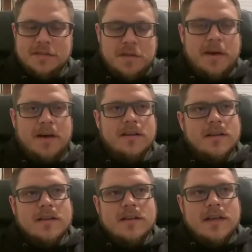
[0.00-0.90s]
It took me
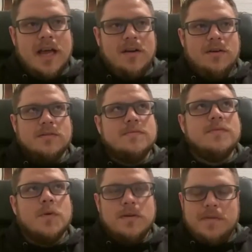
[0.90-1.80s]
about
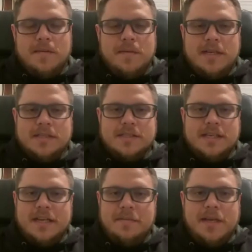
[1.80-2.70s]
45
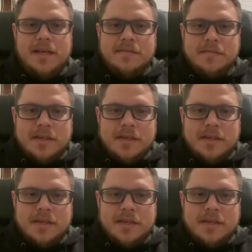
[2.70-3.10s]
minutes to get him in,